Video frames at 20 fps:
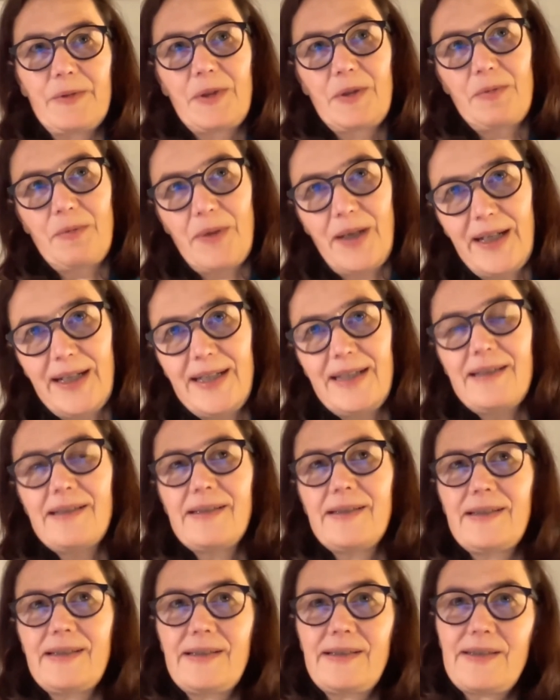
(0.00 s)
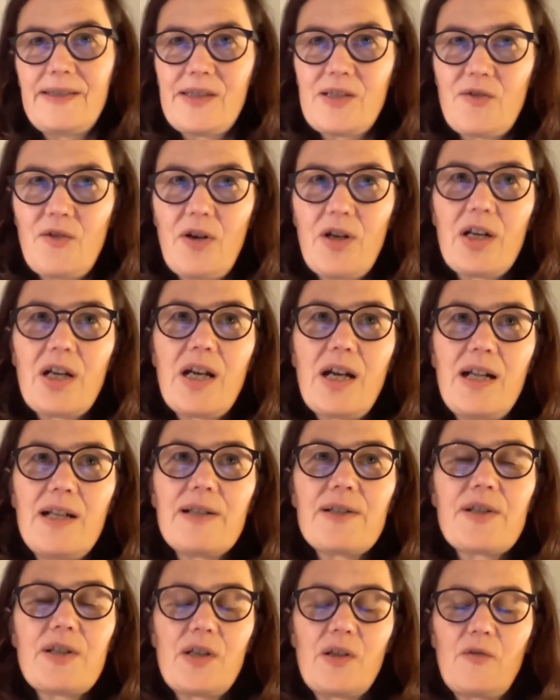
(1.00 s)
quite a strong
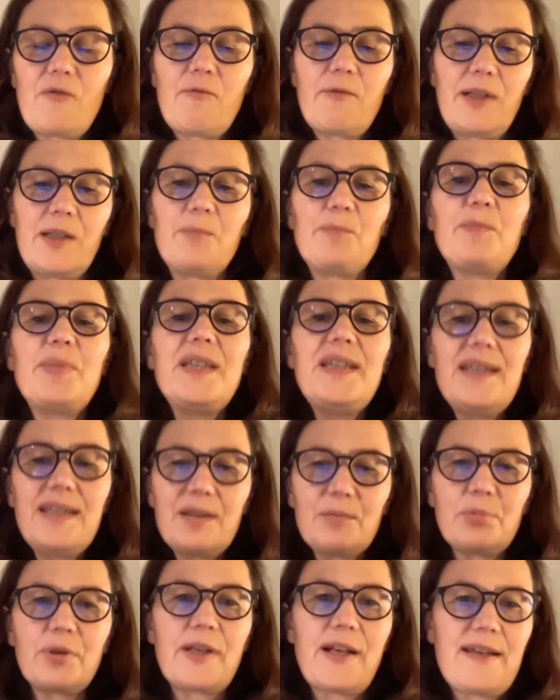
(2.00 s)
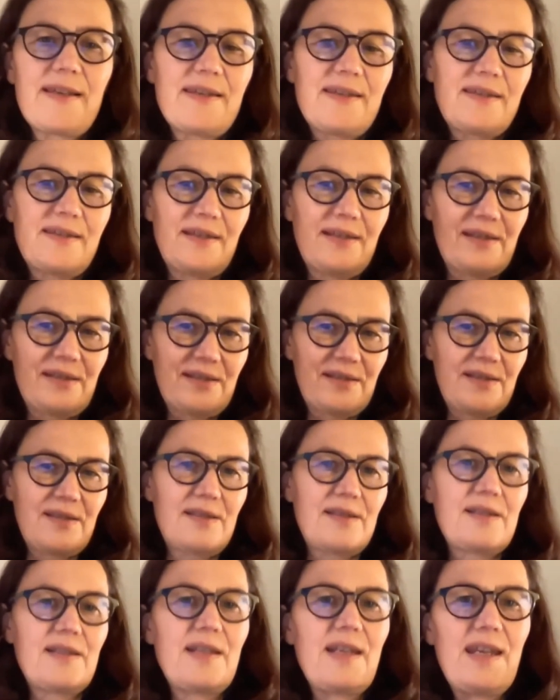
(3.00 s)
culture of, well, being
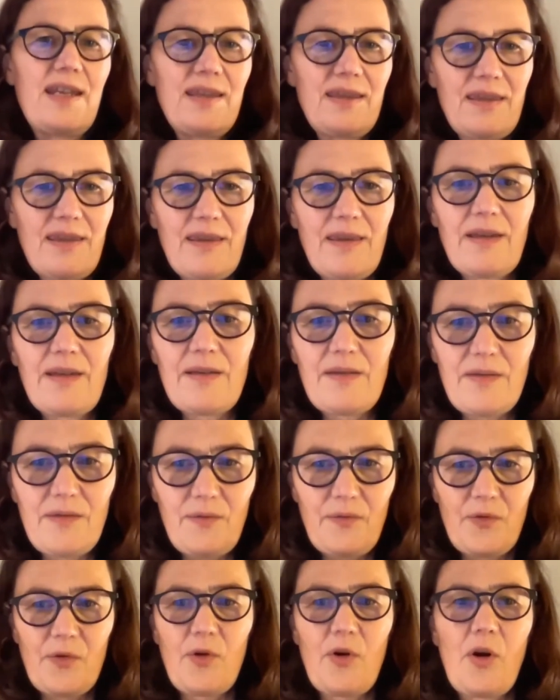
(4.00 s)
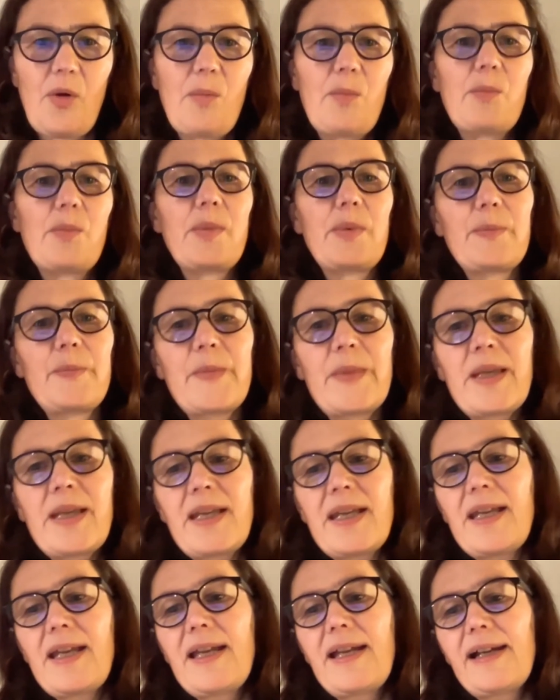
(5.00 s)
present in the firm.
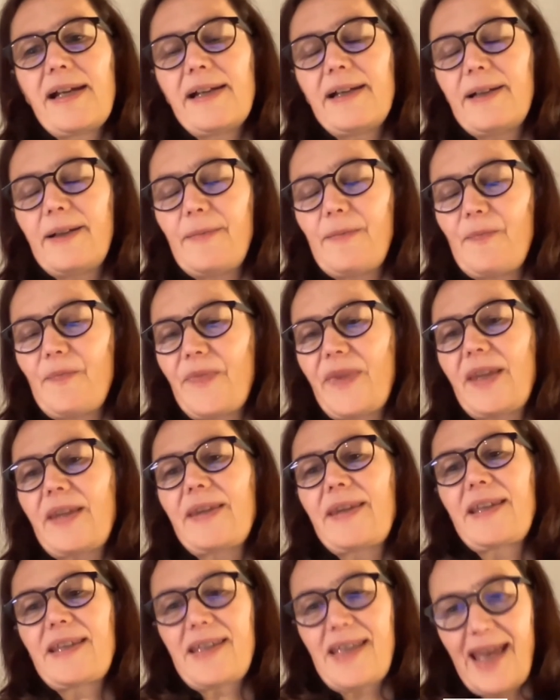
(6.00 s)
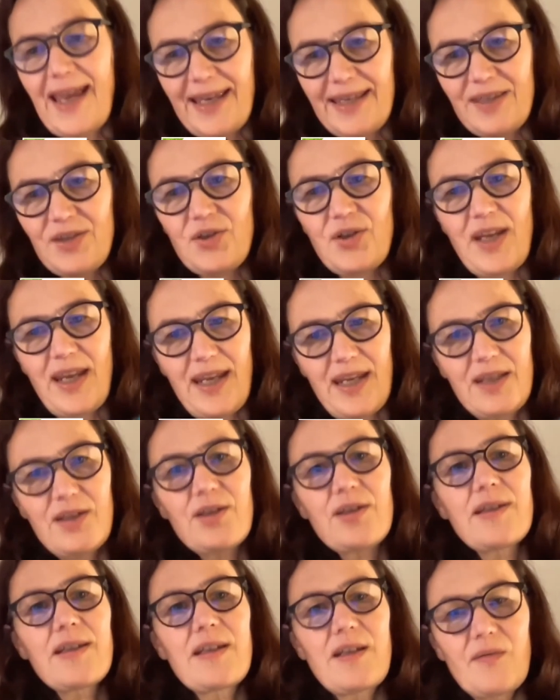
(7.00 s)
This has
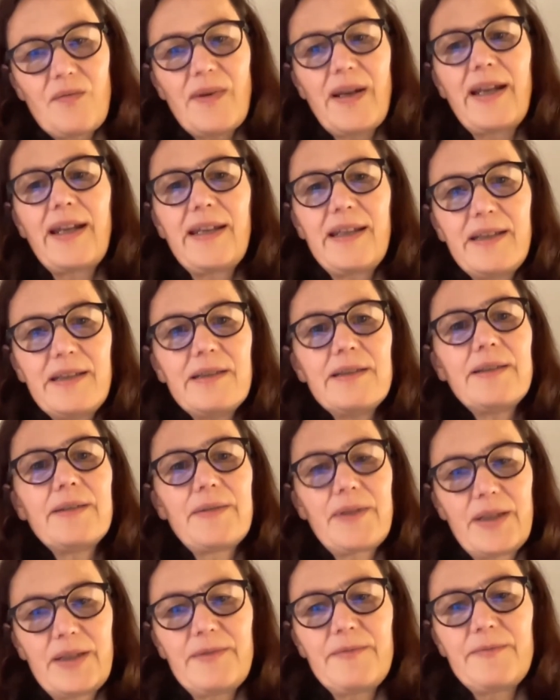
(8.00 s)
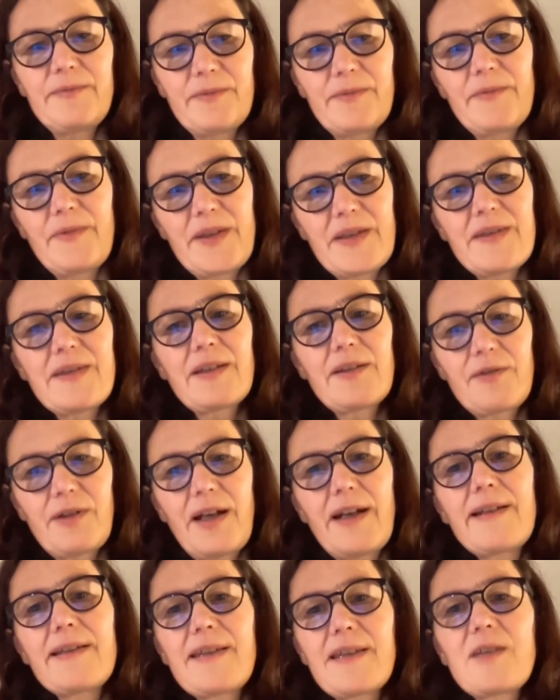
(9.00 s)
changed in a way with the
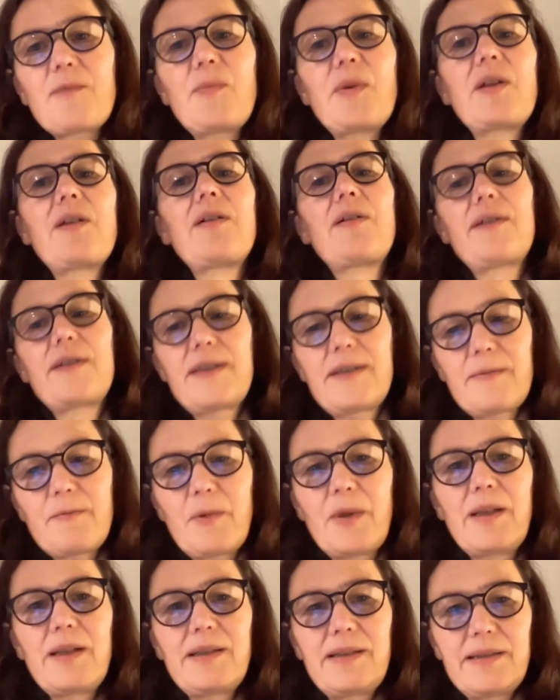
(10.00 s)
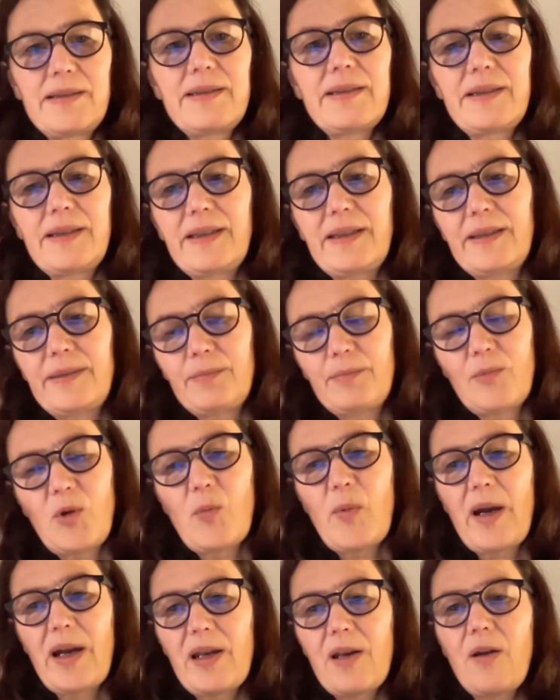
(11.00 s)
crisis, because, well,
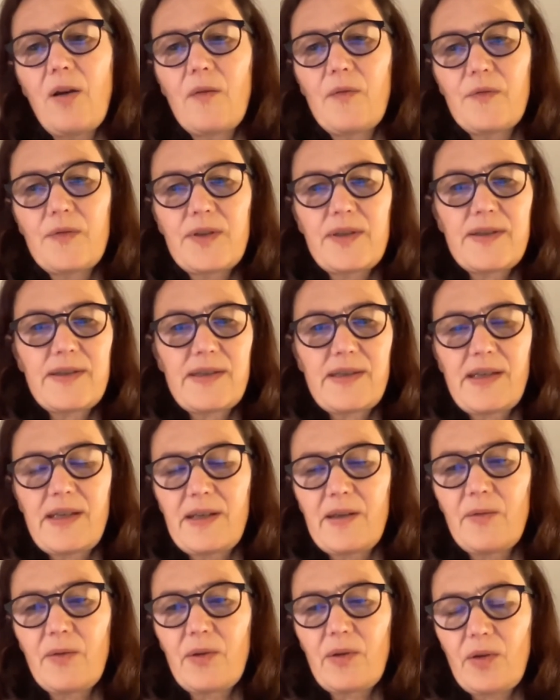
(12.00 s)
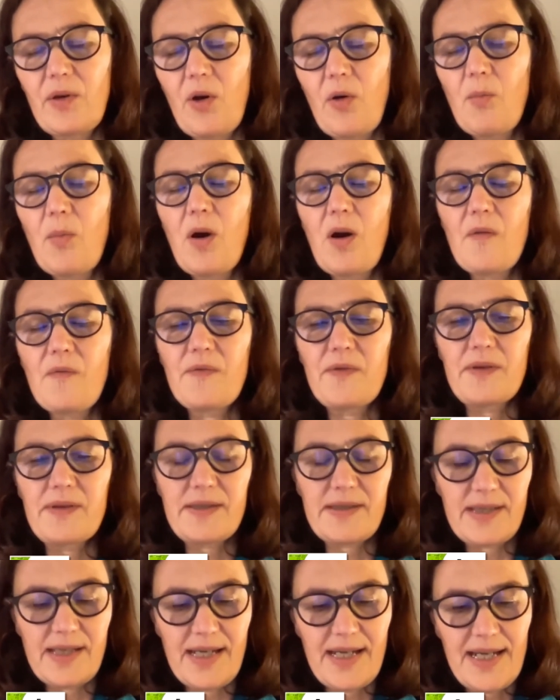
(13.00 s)
mobile office and home
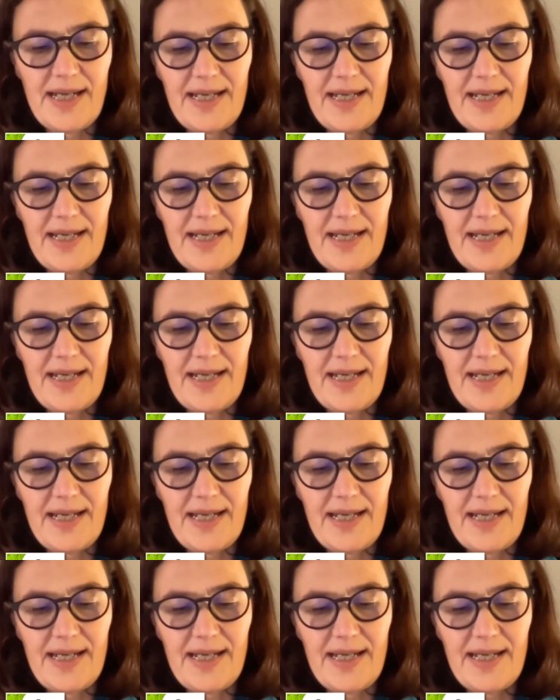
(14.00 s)
office